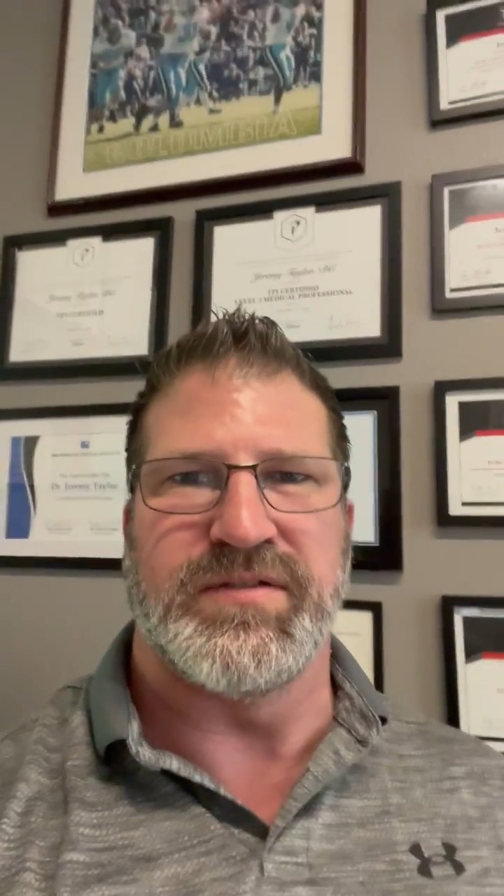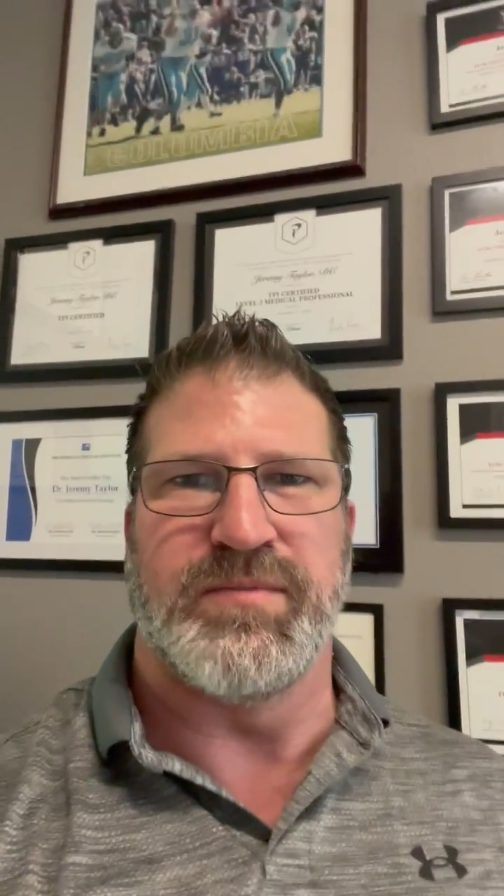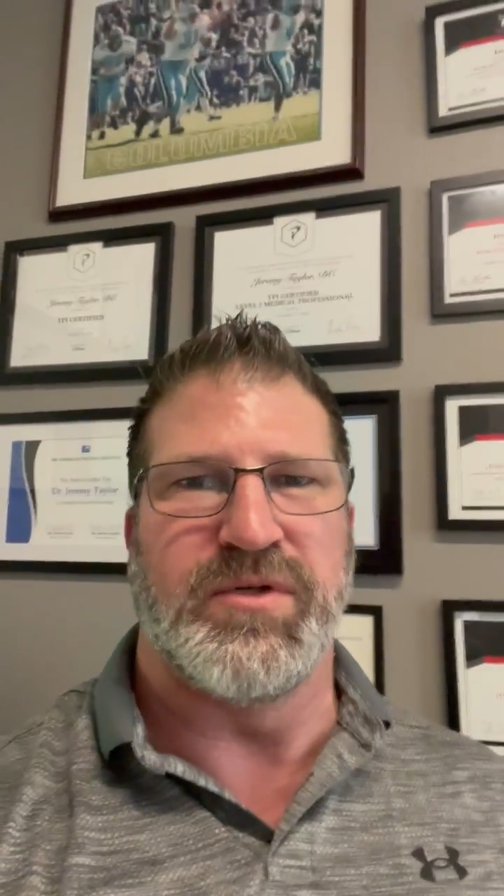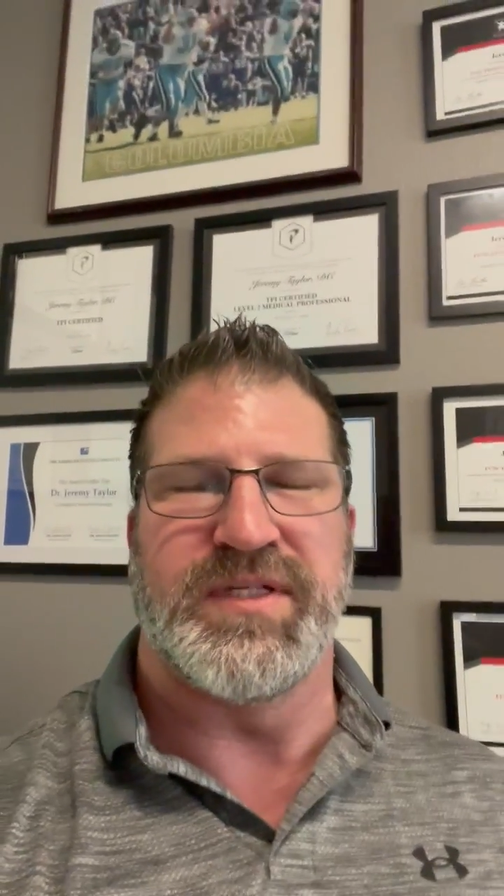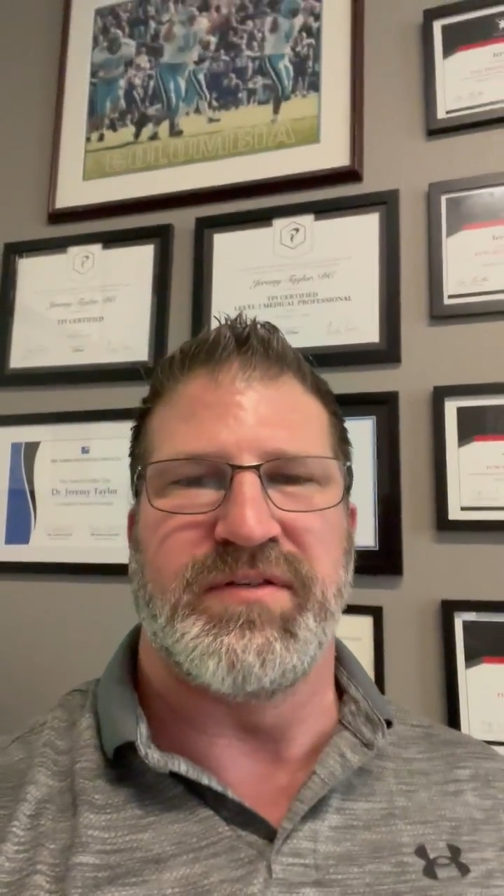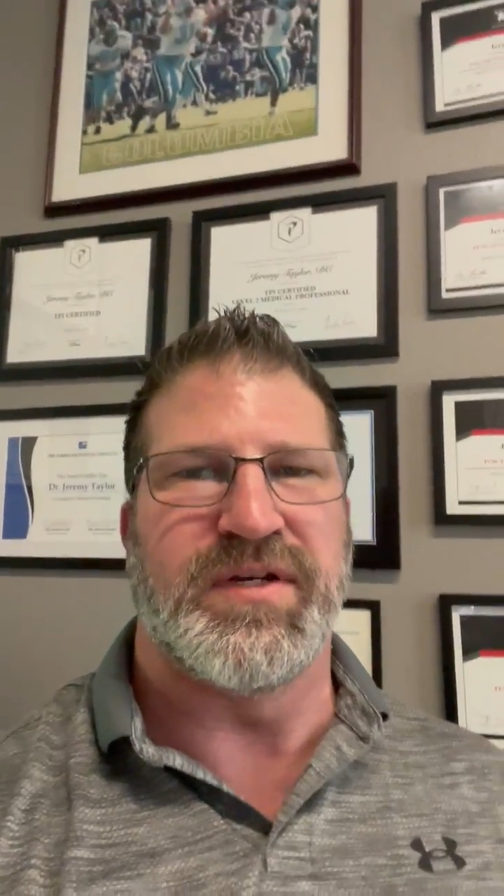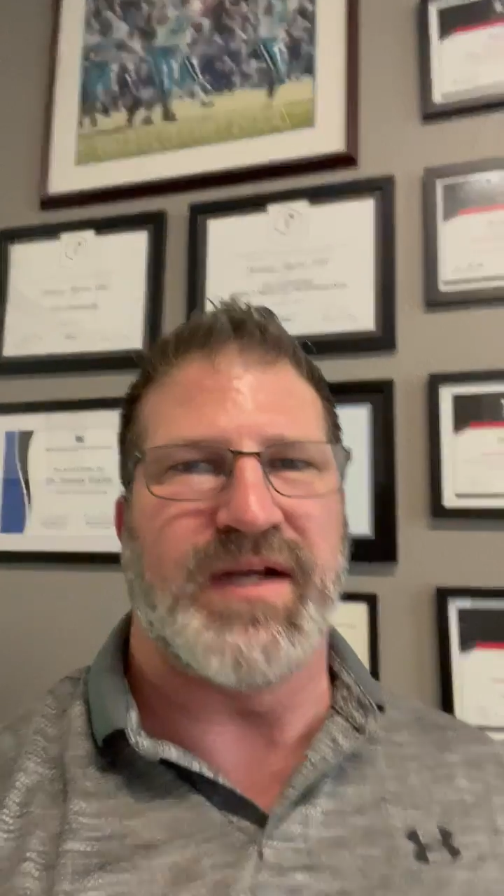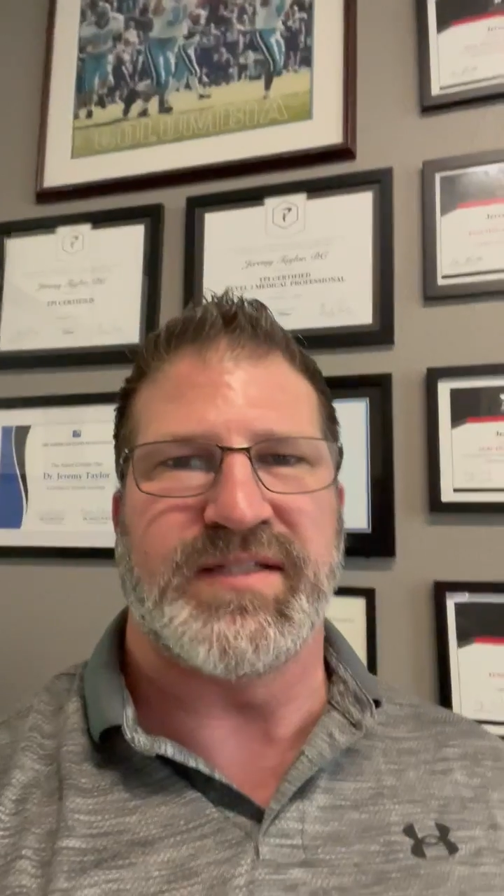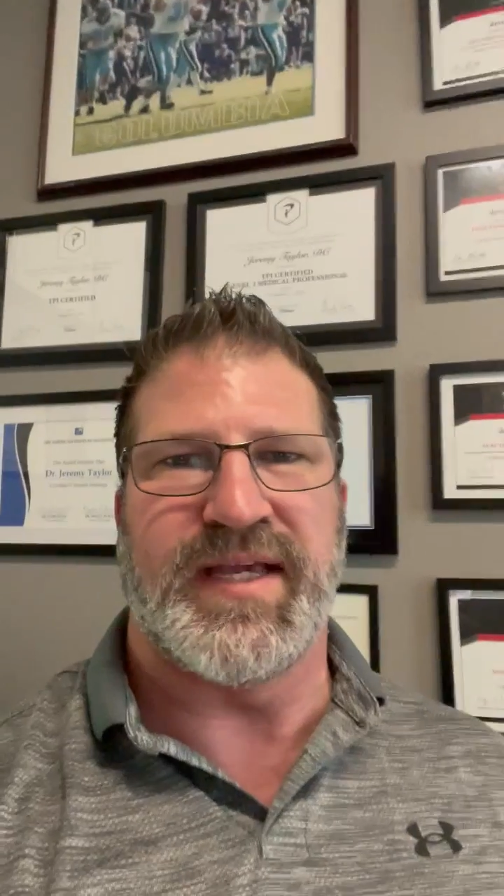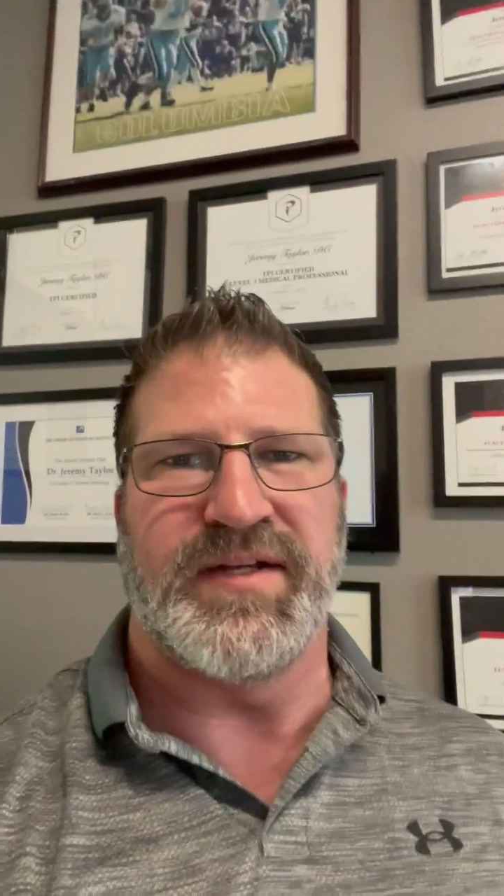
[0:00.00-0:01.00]
and most other
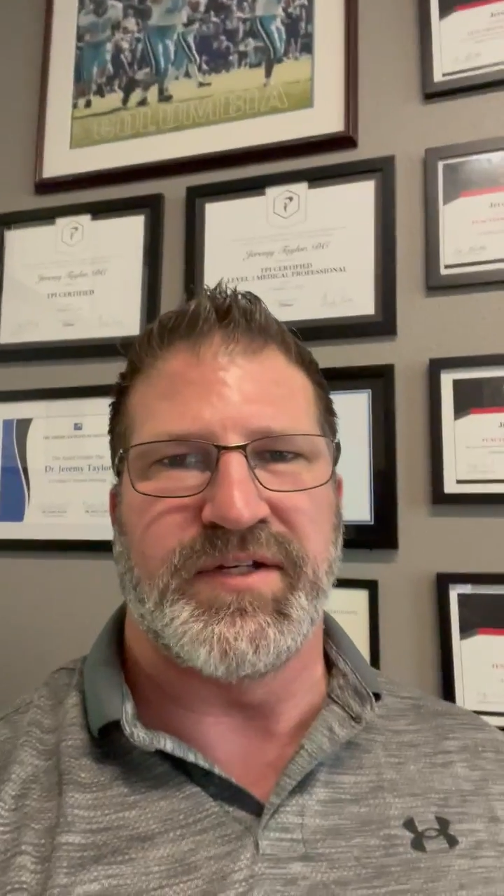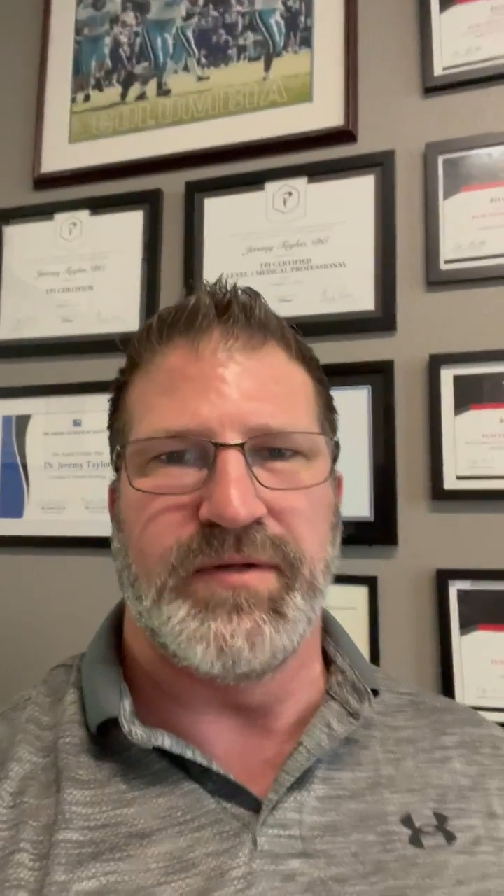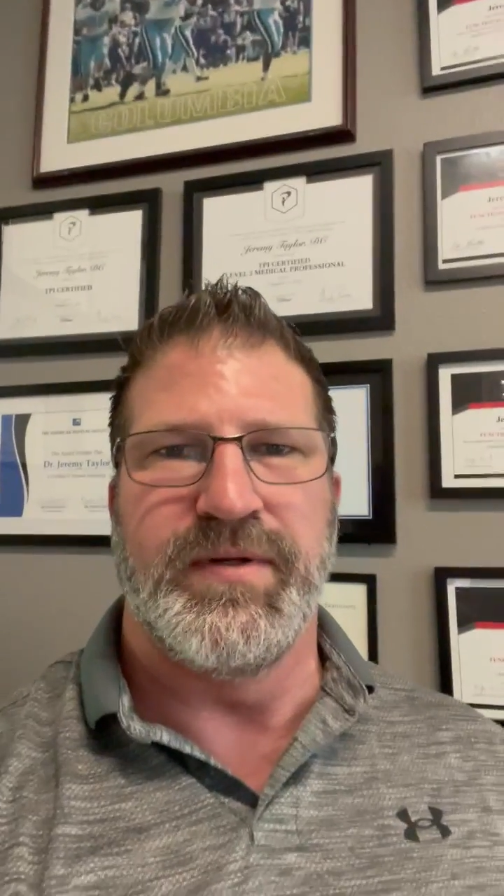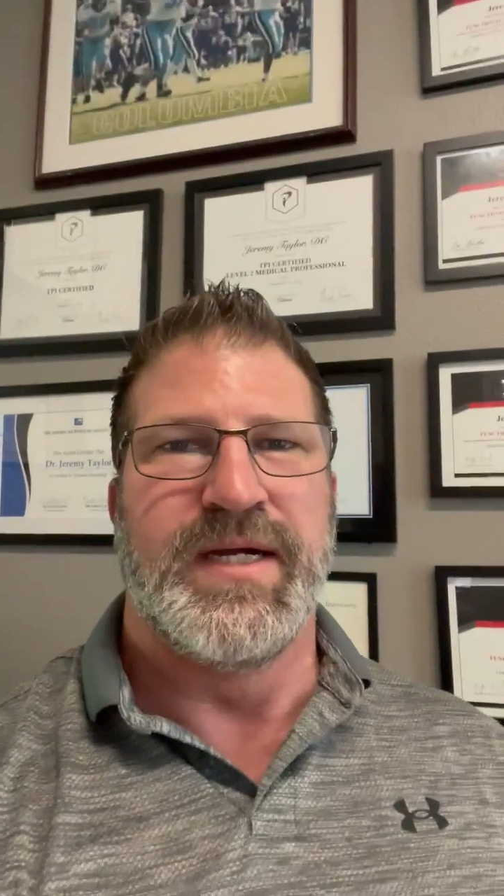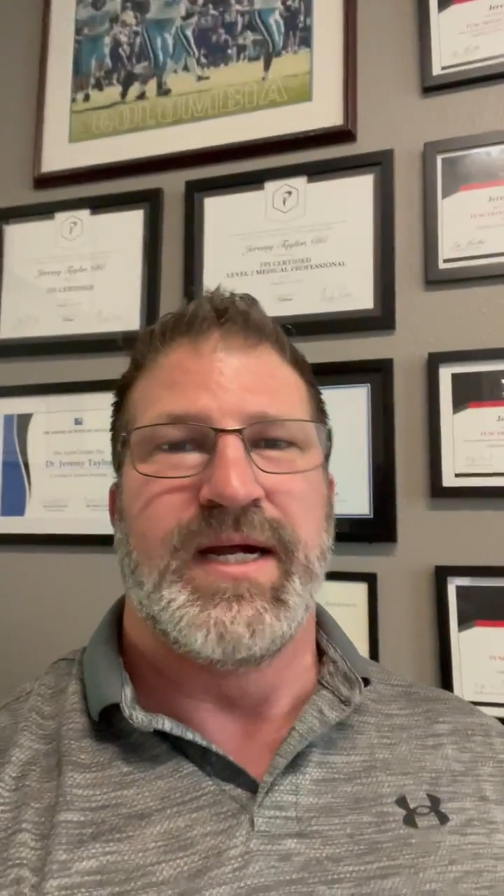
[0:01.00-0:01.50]
docs can't do,